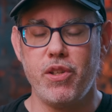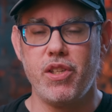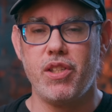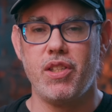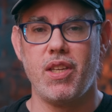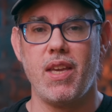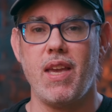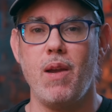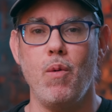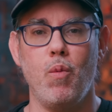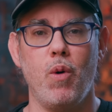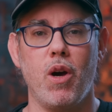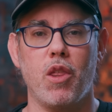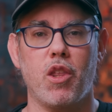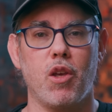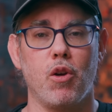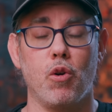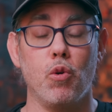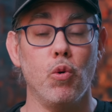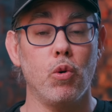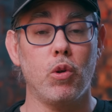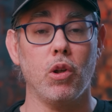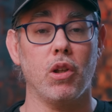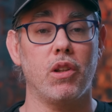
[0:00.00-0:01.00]
see with
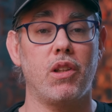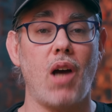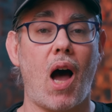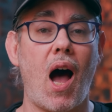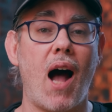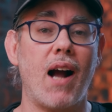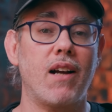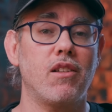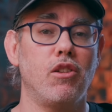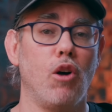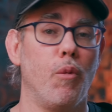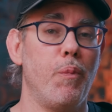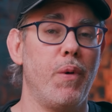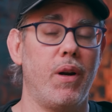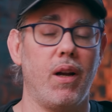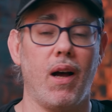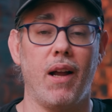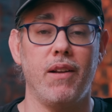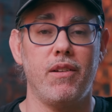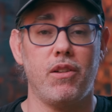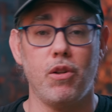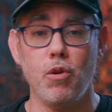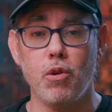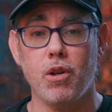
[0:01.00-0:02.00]
Google Docs open
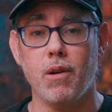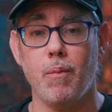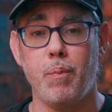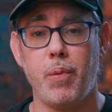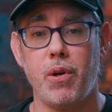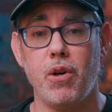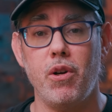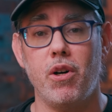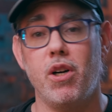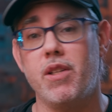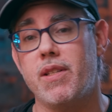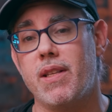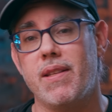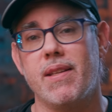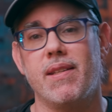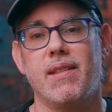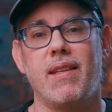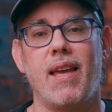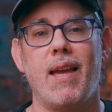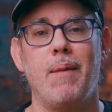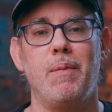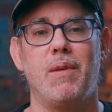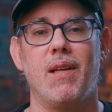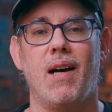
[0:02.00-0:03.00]
on two computers at the
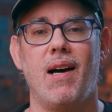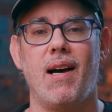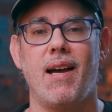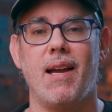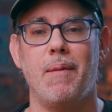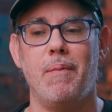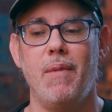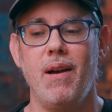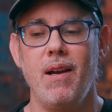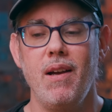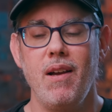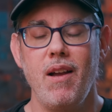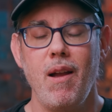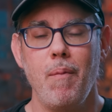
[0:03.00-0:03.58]
same time,